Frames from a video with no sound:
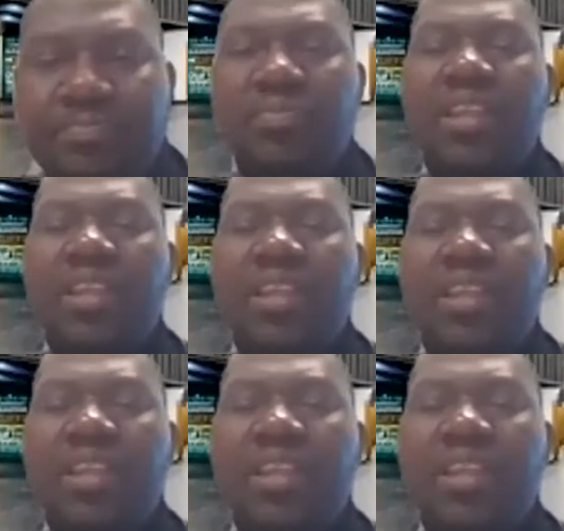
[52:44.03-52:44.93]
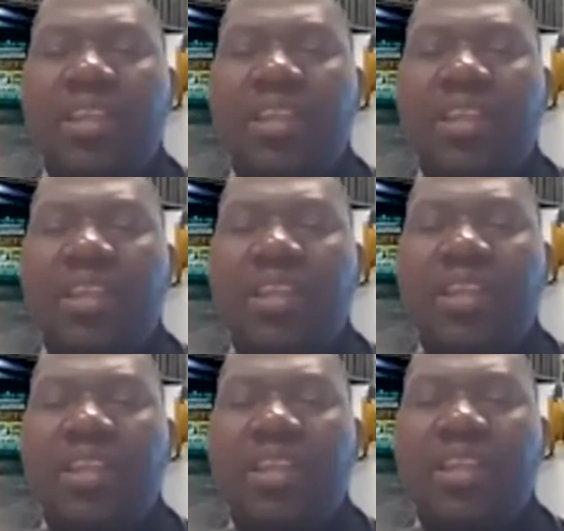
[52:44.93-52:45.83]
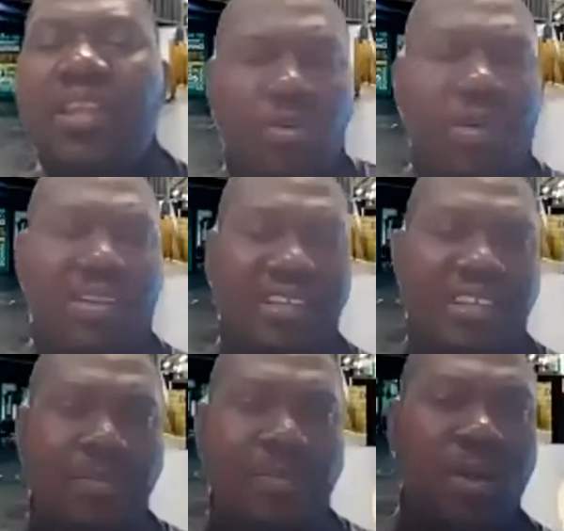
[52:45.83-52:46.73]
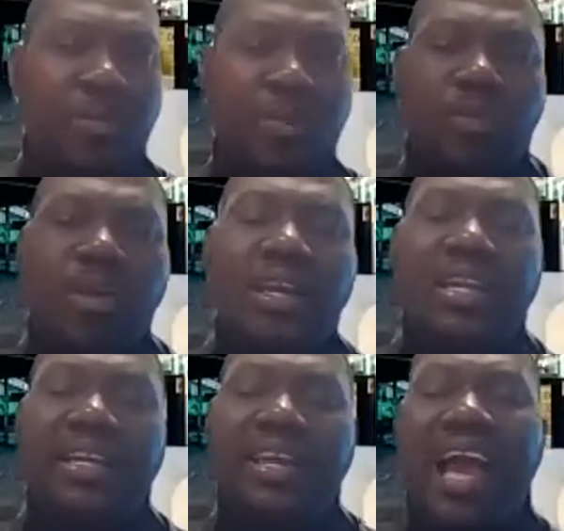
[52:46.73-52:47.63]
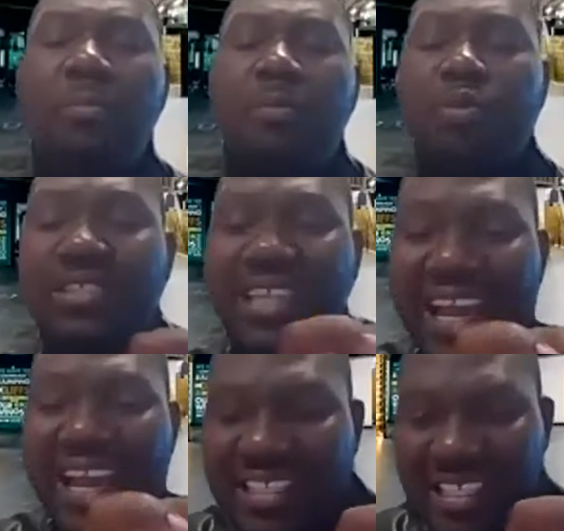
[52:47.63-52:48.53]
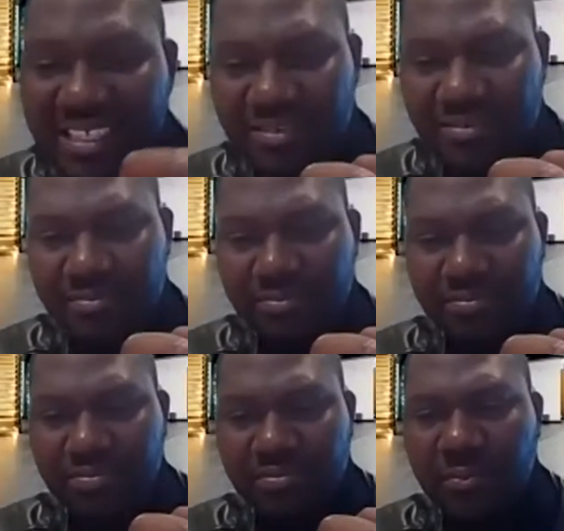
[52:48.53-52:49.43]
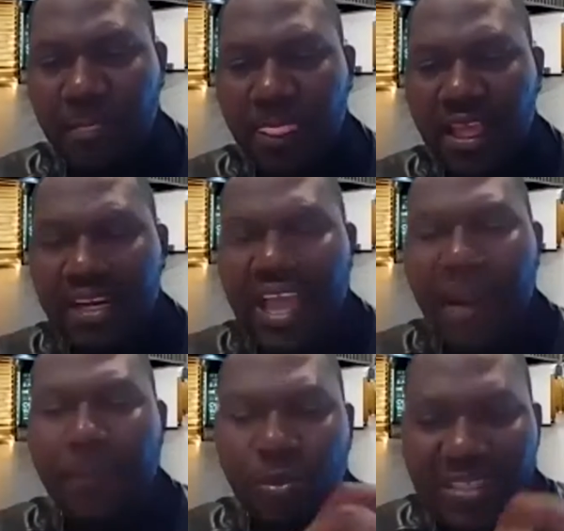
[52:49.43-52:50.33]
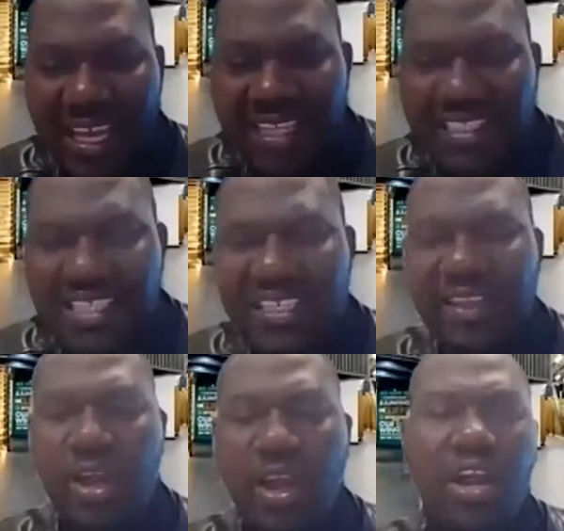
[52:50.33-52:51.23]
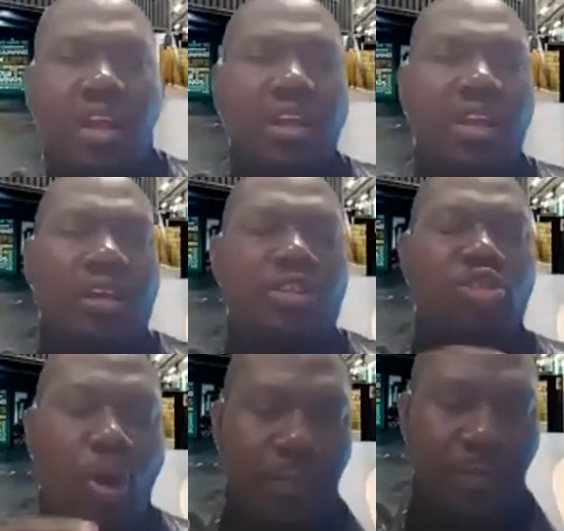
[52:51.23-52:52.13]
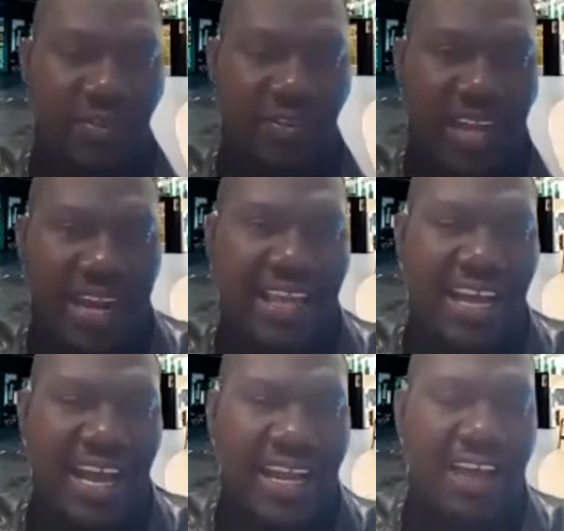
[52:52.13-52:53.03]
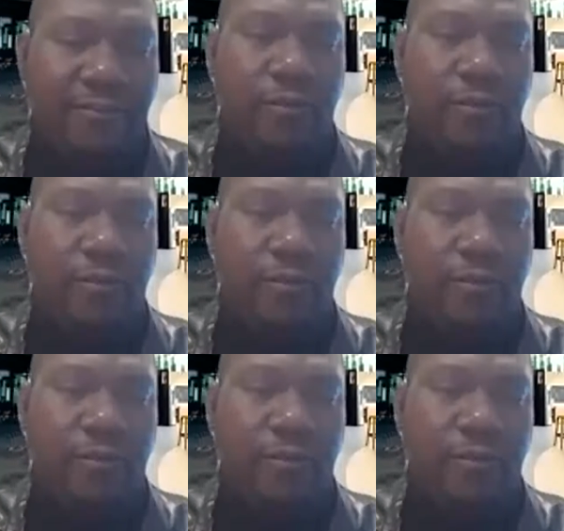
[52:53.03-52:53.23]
the population is small, about 33 million people. They are protecting the jobs that are in Canada